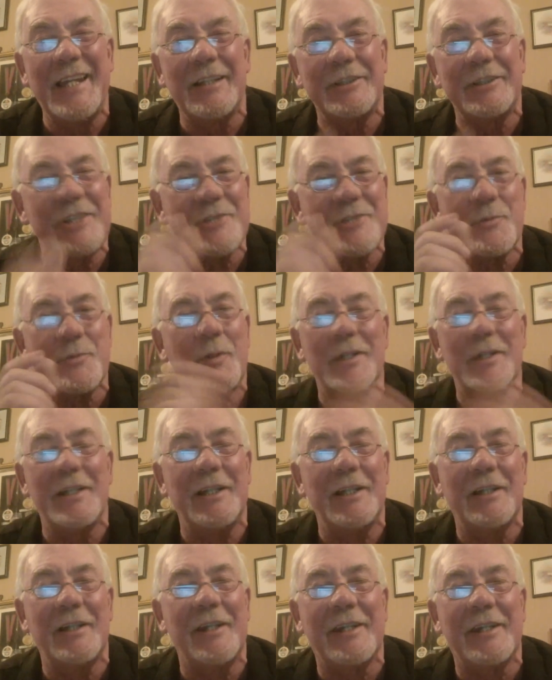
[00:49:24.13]
just one
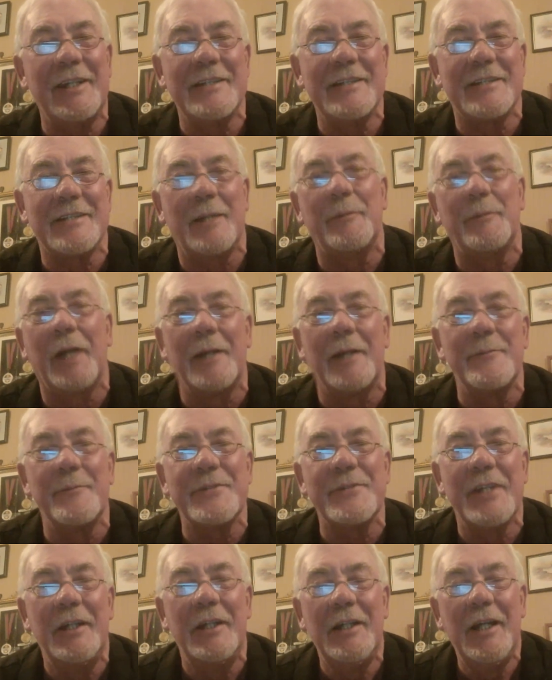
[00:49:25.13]
little thing
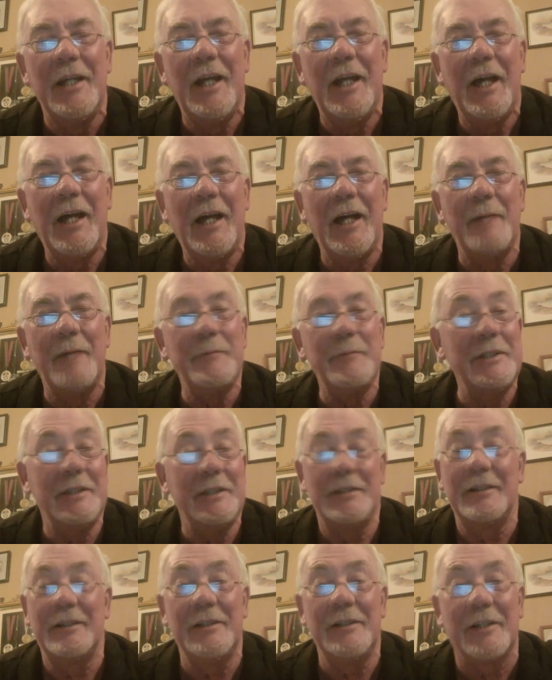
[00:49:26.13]
sometimes.
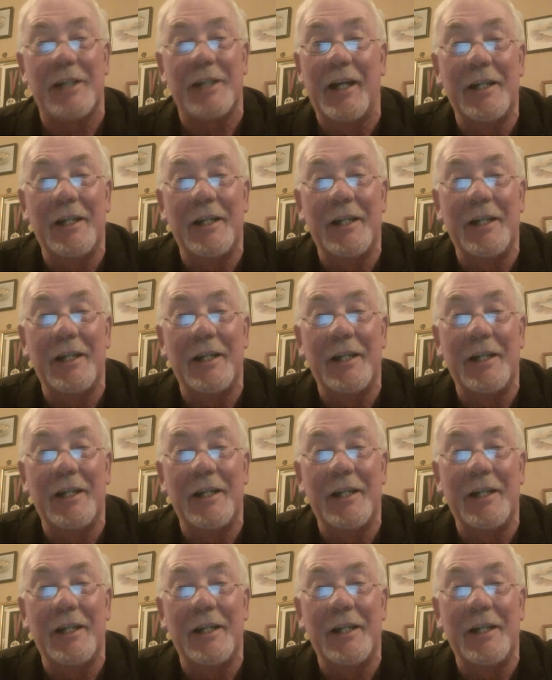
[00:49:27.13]
Look,